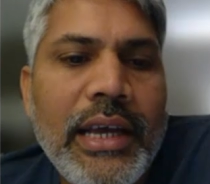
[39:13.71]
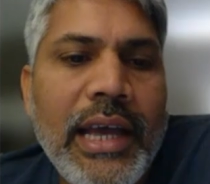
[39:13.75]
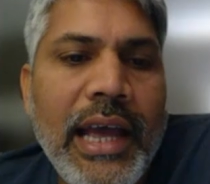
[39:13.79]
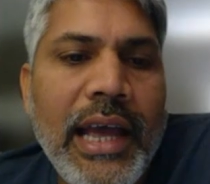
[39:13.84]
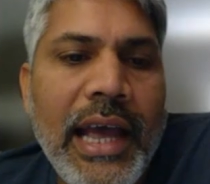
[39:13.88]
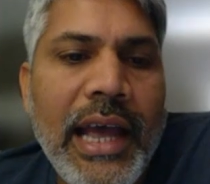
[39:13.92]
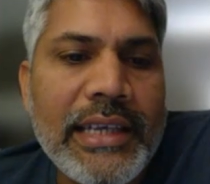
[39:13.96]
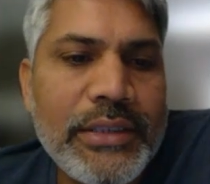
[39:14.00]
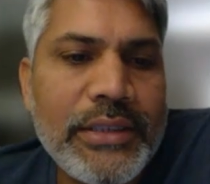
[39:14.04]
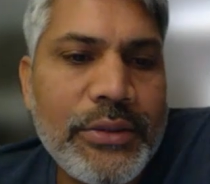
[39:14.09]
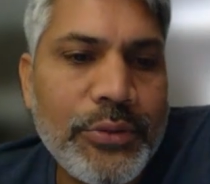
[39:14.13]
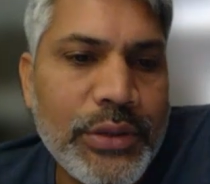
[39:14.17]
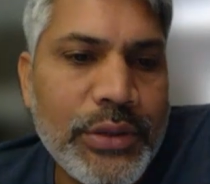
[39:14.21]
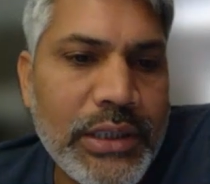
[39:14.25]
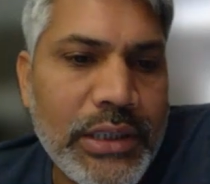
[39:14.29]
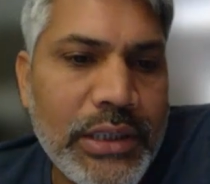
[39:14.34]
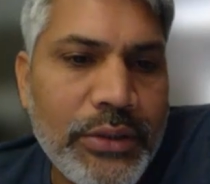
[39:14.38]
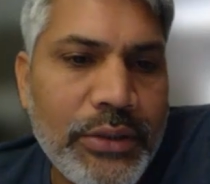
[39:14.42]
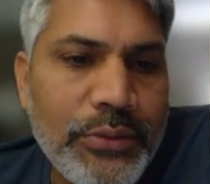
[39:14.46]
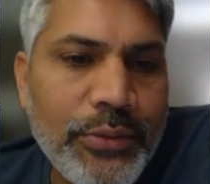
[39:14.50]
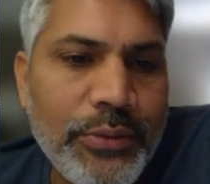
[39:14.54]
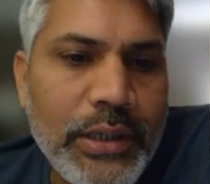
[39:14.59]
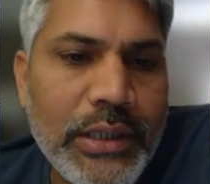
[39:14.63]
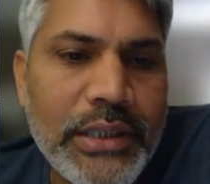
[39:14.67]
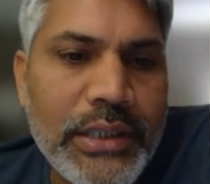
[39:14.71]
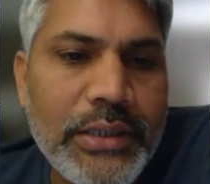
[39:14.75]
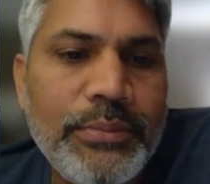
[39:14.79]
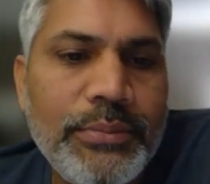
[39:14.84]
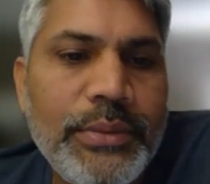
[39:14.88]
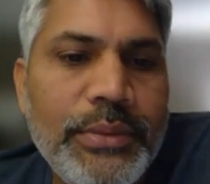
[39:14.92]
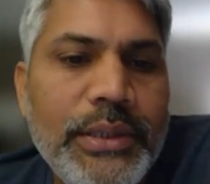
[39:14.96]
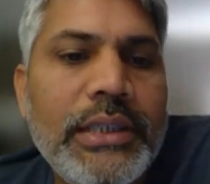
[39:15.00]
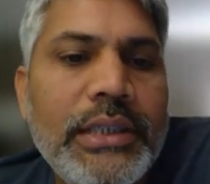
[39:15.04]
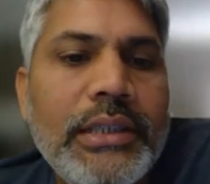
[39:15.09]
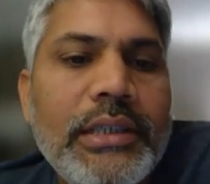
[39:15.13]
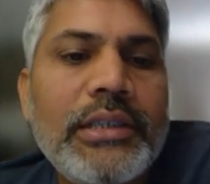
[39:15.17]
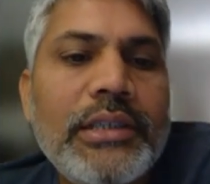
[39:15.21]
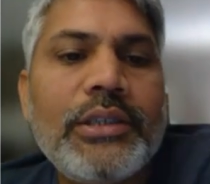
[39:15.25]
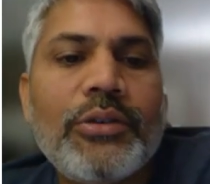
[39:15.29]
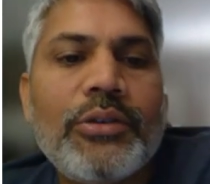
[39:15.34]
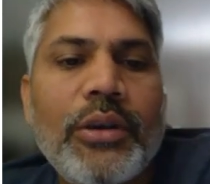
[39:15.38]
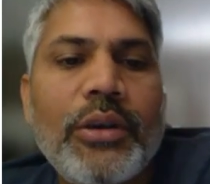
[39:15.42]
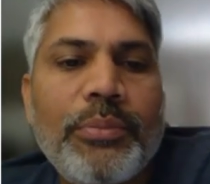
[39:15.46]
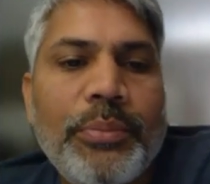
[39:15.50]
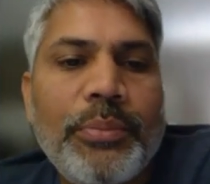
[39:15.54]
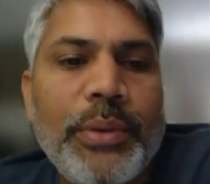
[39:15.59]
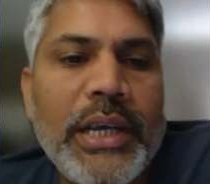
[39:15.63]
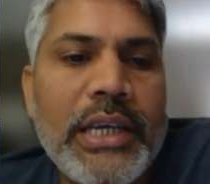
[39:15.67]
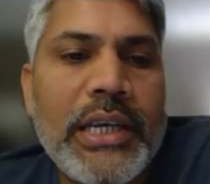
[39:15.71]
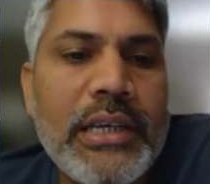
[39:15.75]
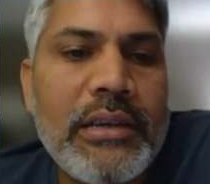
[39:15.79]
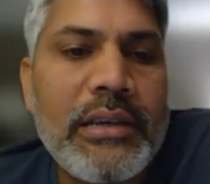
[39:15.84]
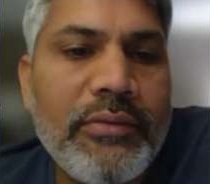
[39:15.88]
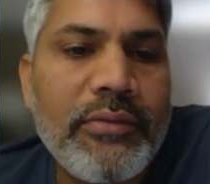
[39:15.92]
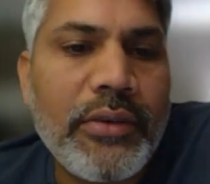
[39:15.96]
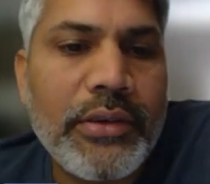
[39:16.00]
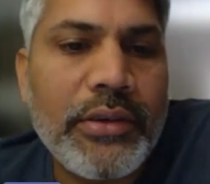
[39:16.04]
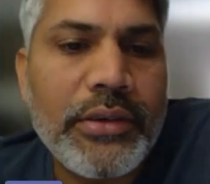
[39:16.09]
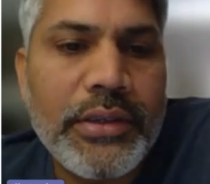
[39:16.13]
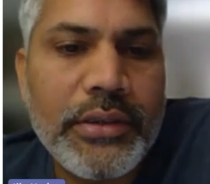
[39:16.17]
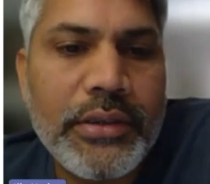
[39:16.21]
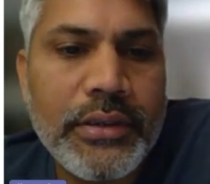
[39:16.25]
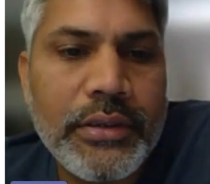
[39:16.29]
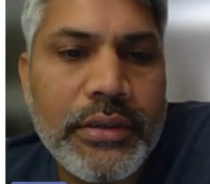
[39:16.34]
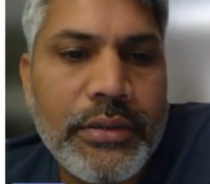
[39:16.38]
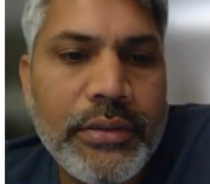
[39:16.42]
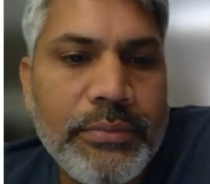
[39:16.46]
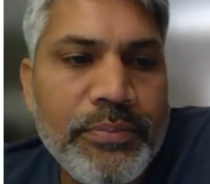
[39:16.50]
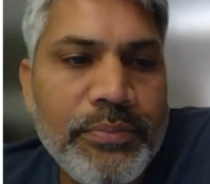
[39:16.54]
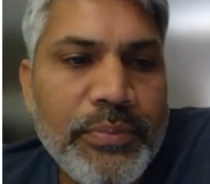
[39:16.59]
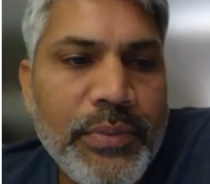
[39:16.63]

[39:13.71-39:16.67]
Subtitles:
Azure SQL DB, you are paying for the